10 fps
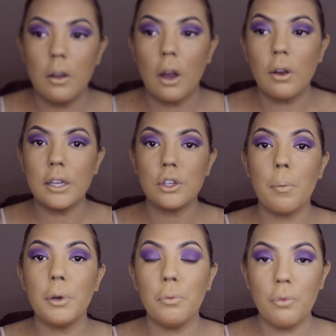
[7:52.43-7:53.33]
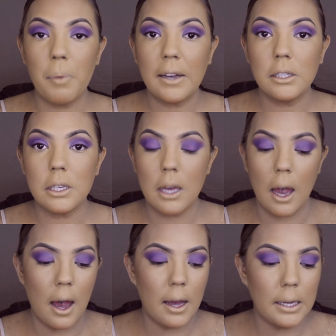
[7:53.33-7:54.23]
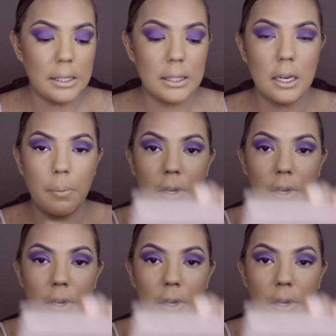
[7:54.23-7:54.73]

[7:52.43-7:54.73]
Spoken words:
Okay, so I'm going to move back to the eyes, and I'm